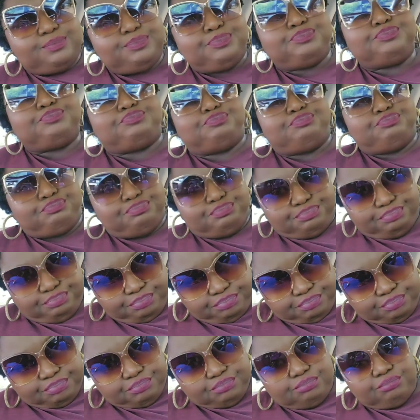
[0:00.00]
Mm
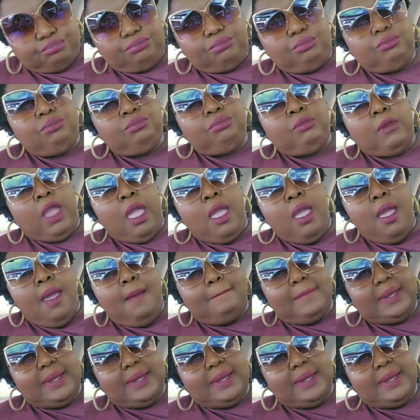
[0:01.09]
-hmm.